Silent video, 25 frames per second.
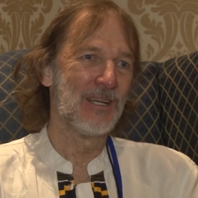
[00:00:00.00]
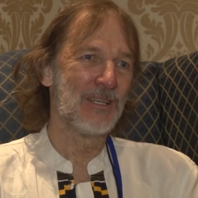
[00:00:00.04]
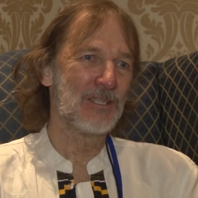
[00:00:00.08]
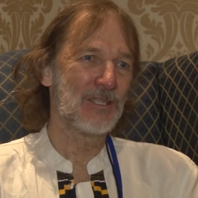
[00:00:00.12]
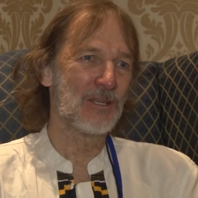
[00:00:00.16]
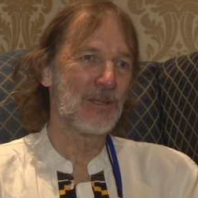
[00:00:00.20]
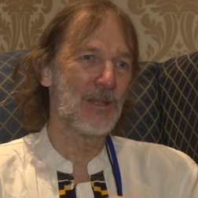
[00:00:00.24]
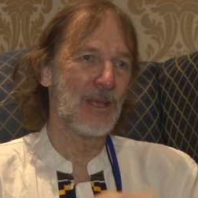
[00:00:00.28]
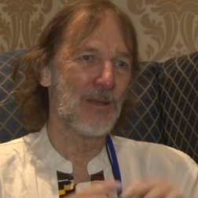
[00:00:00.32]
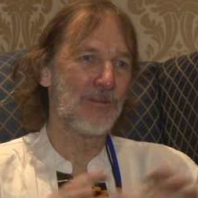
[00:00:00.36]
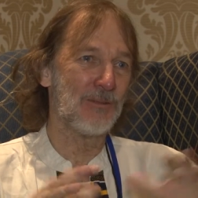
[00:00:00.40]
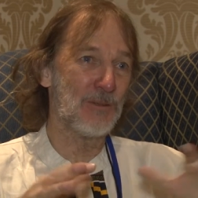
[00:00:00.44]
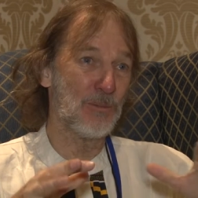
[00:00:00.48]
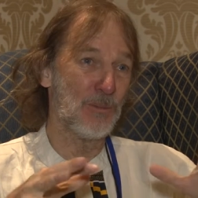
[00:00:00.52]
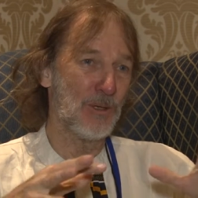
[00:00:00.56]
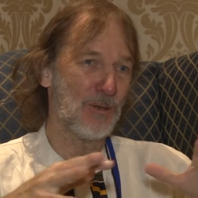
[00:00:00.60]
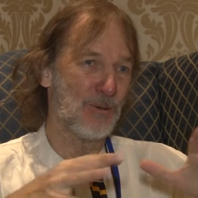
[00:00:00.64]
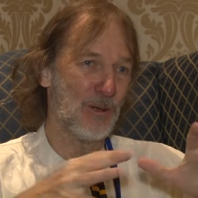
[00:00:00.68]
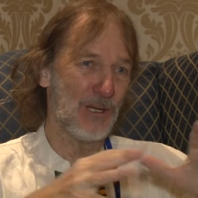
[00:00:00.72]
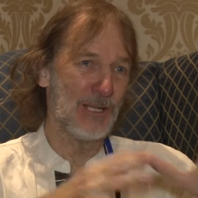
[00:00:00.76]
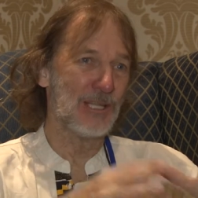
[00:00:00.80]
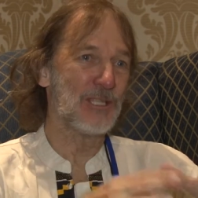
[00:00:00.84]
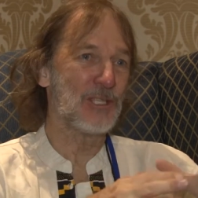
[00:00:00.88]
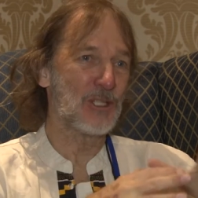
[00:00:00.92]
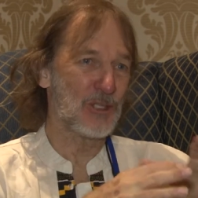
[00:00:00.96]
so they have to be
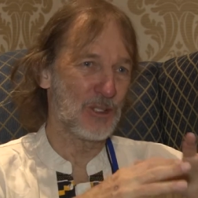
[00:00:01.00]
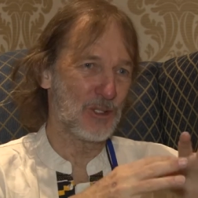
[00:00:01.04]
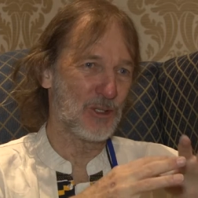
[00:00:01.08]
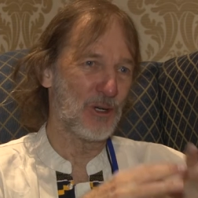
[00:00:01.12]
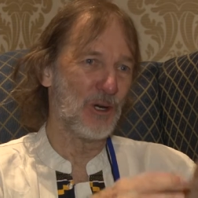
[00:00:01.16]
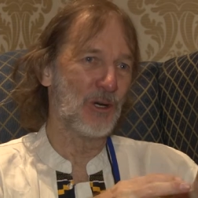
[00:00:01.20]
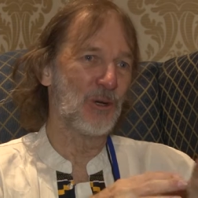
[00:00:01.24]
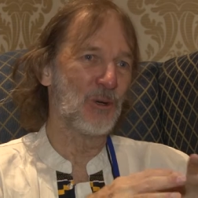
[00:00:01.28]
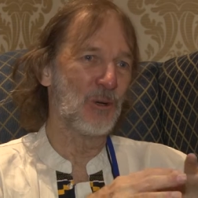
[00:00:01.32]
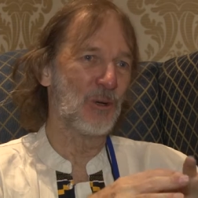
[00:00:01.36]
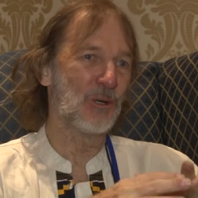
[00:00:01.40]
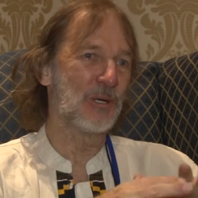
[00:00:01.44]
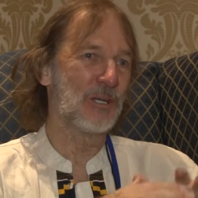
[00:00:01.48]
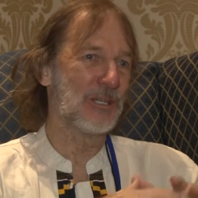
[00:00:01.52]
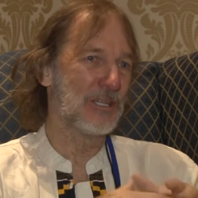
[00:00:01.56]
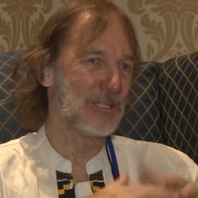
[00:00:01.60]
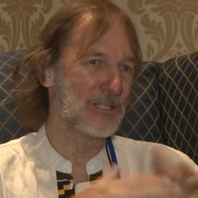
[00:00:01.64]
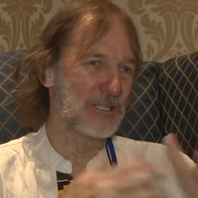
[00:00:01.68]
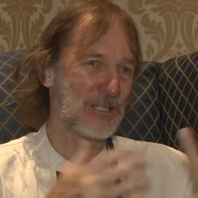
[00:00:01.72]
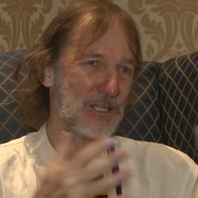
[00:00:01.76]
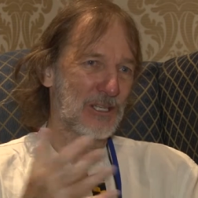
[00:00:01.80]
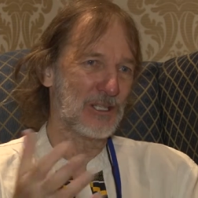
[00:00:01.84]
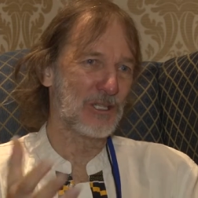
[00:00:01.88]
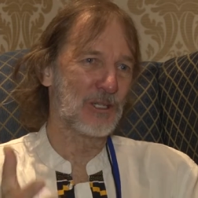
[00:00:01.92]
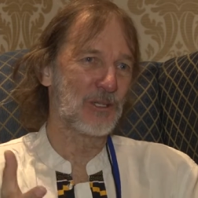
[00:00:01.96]
really strong
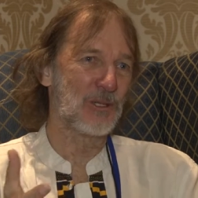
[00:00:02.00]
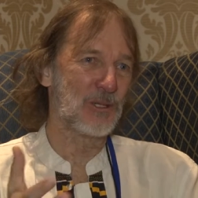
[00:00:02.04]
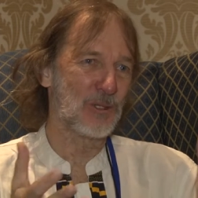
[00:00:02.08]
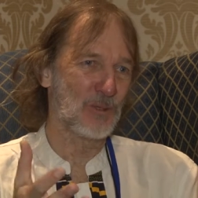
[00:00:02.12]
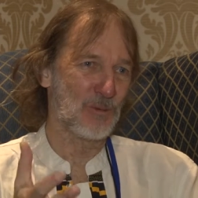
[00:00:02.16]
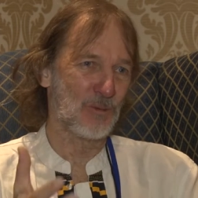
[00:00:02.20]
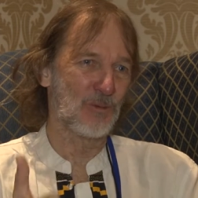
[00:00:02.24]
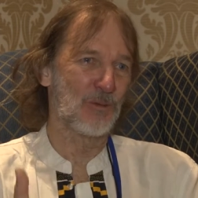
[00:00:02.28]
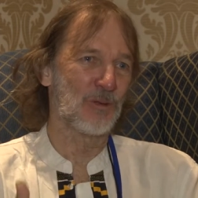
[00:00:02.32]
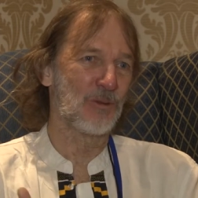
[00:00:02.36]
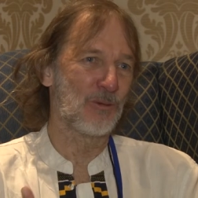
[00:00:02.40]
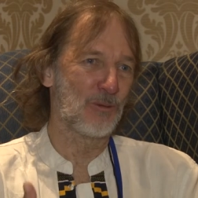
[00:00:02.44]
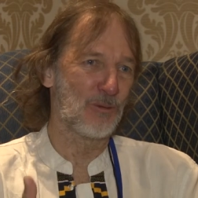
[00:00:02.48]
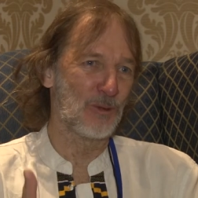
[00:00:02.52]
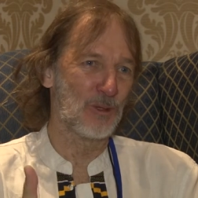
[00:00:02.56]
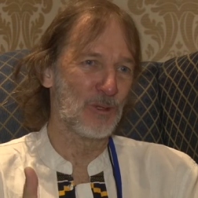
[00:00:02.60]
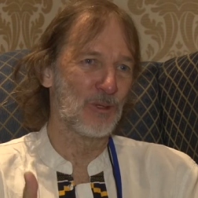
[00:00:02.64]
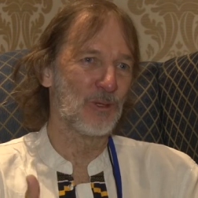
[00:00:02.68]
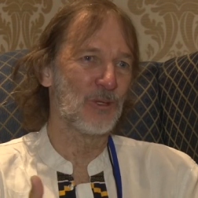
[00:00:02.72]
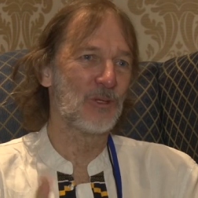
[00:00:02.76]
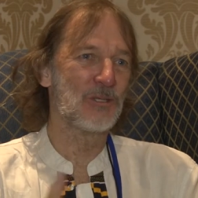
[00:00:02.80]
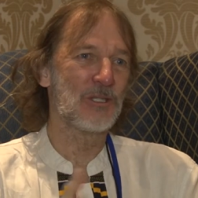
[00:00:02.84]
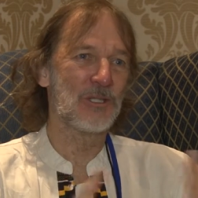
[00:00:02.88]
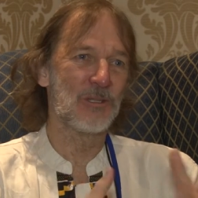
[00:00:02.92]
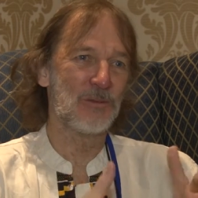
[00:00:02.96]
organizations with
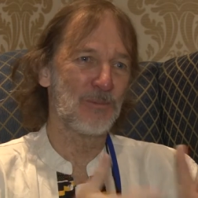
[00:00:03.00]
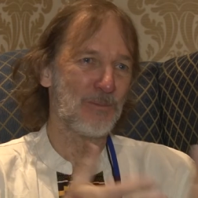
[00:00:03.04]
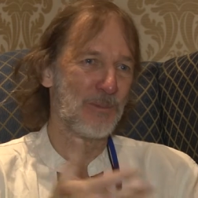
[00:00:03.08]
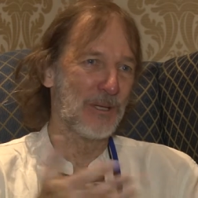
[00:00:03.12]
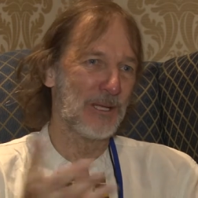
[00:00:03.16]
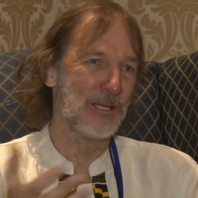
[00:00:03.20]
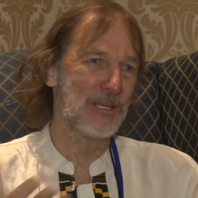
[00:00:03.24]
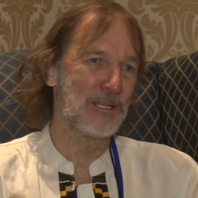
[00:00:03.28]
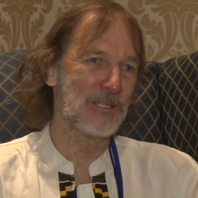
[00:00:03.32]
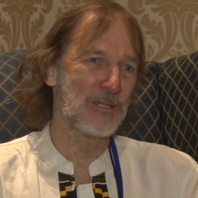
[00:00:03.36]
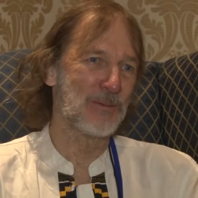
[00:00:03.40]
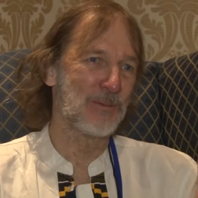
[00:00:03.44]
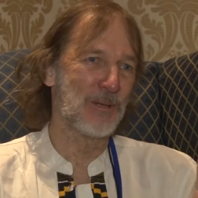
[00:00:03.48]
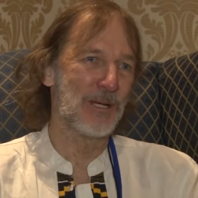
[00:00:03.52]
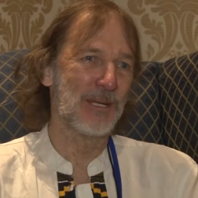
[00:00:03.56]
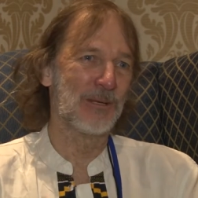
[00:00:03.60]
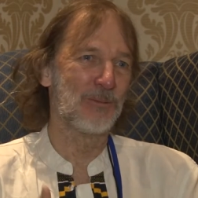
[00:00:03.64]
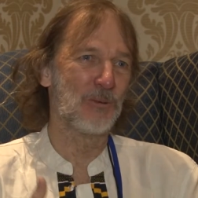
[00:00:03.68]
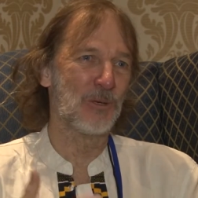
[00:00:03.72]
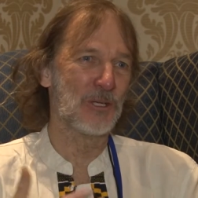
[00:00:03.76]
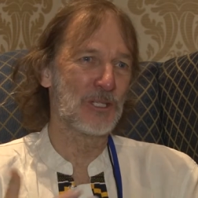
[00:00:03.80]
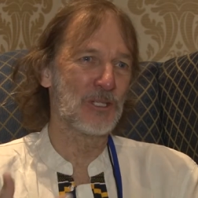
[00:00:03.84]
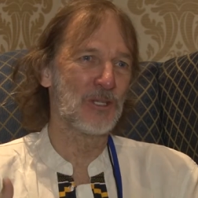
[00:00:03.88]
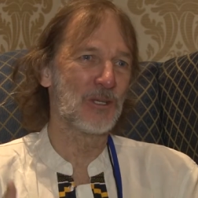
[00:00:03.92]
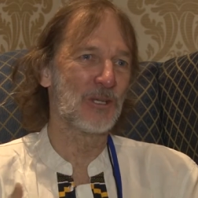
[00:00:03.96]
rules in place about
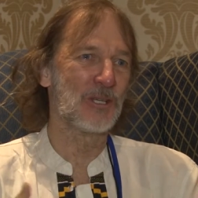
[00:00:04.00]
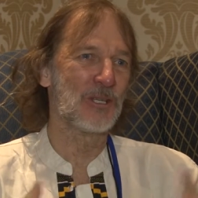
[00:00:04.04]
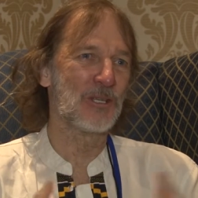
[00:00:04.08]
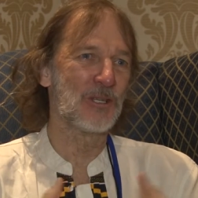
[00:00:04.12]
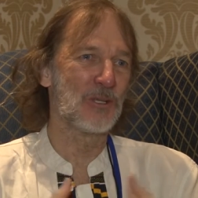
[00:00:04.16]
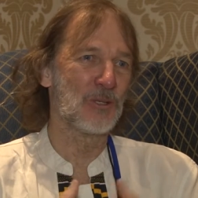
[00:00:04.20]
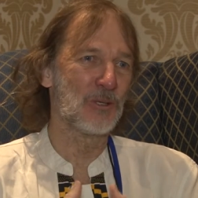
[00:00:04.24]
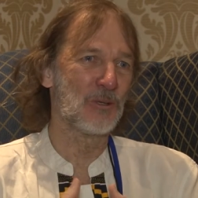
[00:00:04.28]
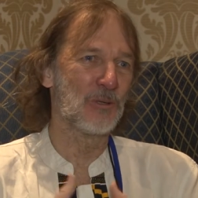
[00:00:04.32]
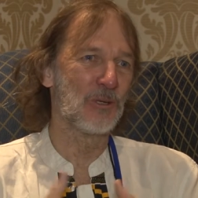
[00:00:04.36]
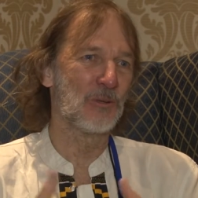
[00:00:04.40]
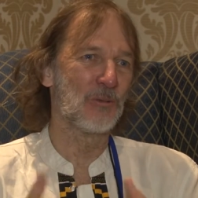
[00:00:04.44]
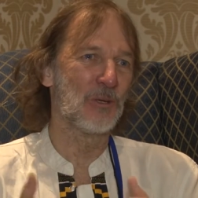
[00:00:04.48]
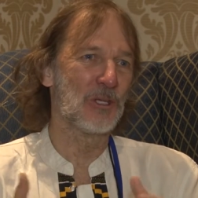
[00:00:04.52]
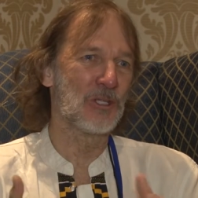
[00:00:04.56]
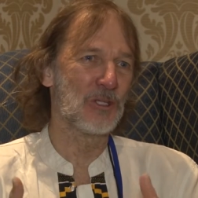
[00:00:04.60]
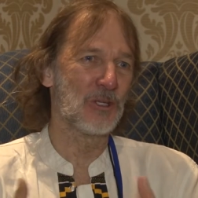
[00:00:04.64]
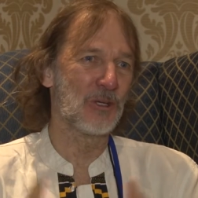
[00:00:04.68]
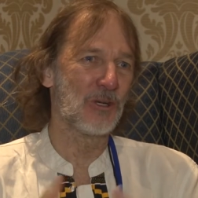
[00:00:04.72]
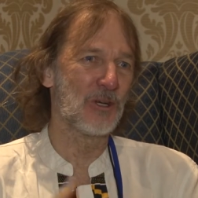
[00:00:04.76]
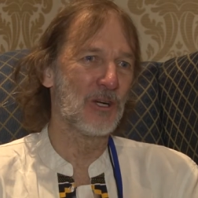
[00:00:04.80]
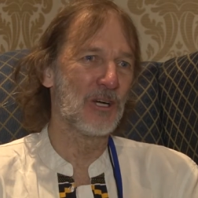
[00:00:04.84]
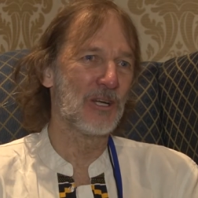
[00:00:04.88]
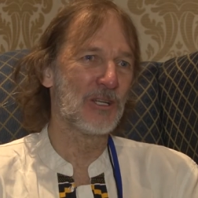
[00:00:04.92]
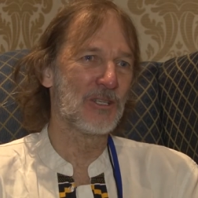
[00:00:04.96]
what you can do and what
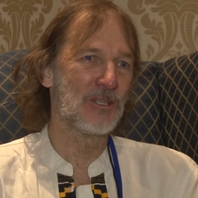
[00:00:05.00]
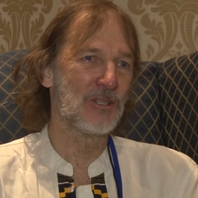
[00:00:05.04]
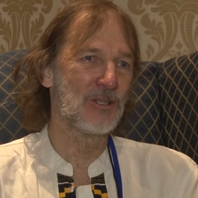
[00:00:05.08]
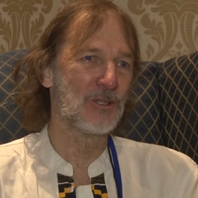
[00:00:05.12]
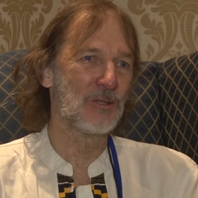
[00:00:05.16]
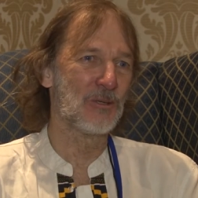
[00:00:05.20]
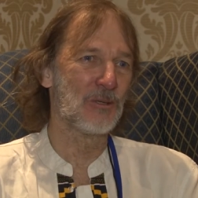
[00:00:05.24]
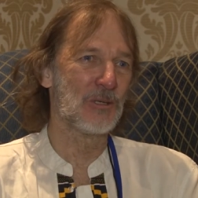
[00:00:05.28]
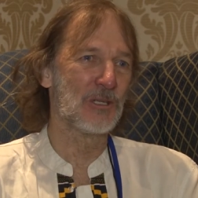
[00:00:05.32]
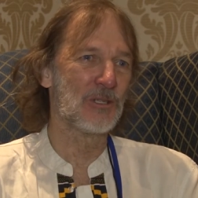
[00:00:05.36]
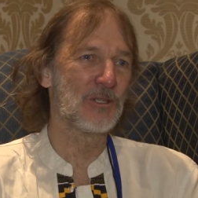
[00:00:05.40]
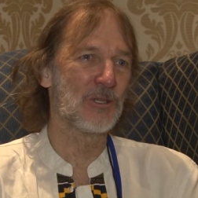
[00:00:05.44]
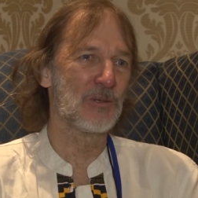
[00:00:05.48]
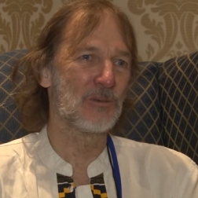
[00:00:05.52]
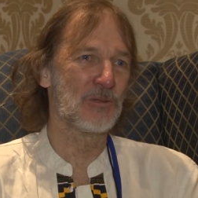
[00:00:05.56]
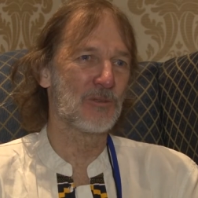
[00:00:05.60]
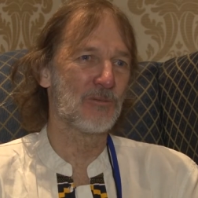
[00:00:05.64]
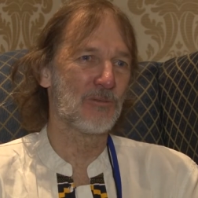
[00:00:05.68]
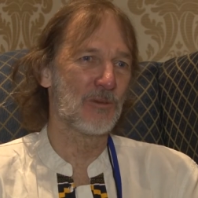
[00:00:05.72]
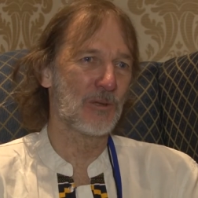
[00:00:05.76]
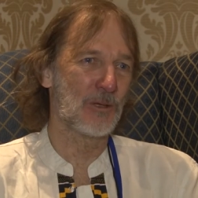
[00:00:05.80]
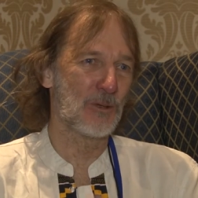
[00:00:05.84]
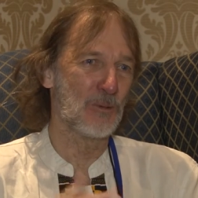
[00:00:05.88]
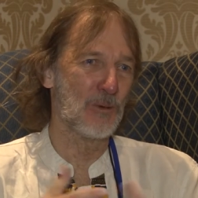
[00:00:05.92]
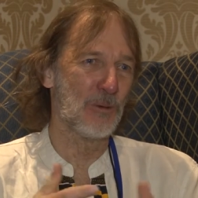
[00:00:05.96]
you can't do in terms
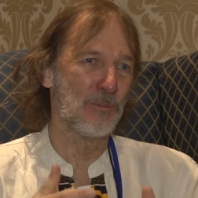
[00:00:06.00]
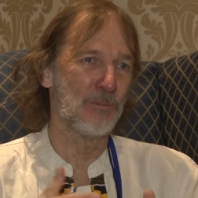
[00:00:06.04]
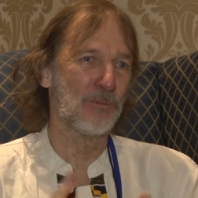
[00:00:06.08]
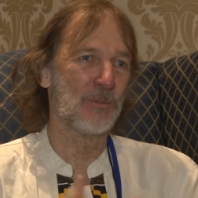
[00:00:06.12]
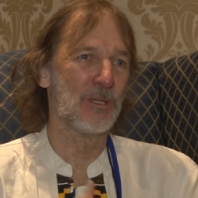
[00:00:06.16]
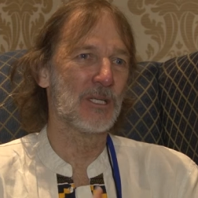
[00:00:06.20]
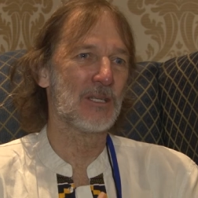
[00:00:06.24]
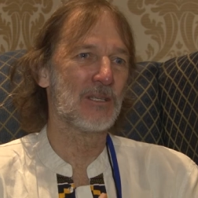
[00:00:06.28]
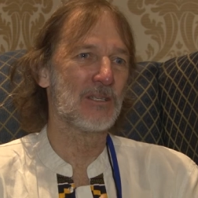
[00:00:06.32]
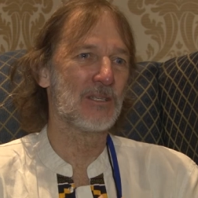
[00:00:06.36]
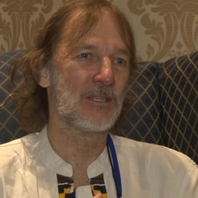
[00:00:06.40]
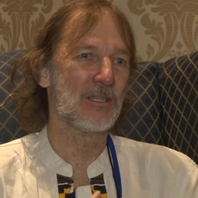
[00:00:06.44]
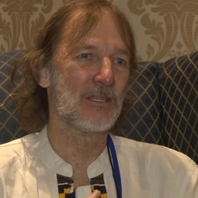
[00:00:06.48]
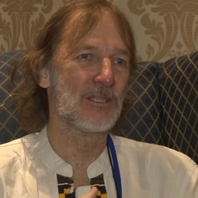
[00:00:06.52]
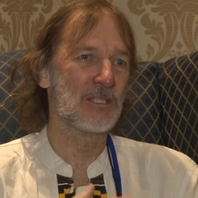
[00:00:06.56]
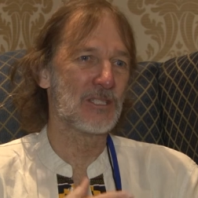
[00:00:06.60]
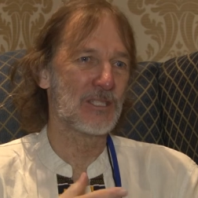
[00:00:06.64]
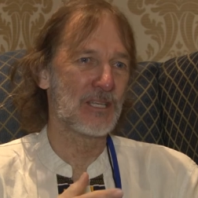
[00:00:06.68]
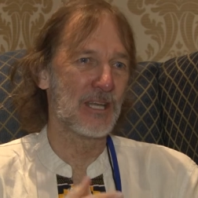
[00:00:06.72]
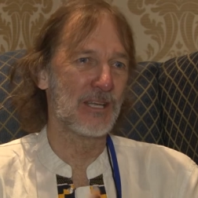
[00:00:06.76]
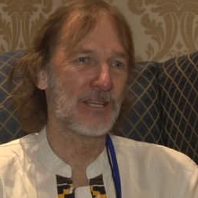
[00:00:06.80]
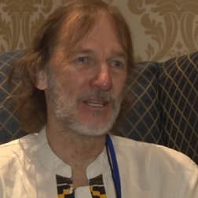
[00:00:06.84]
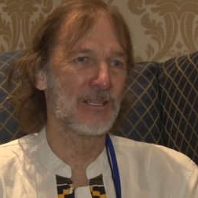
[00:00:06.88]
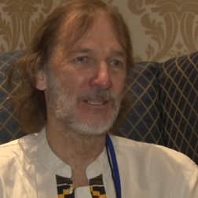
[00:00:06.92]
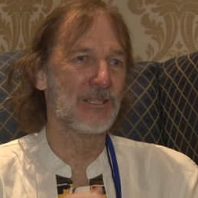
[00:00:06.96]
of equipment and
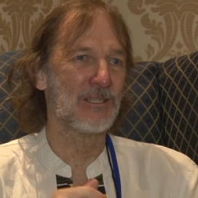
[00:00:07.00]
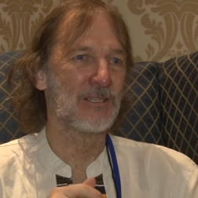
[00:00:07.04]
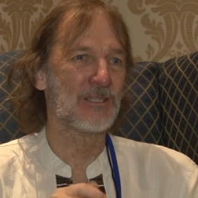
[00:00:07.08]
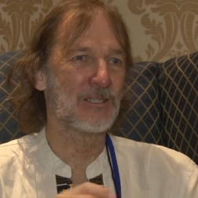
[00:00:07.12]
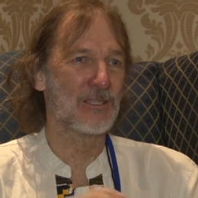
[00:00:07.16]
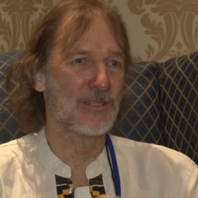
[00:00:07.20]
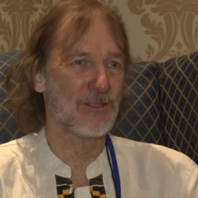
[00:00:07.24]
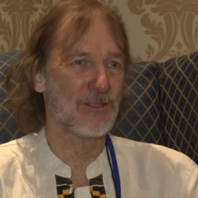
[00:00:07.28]
sales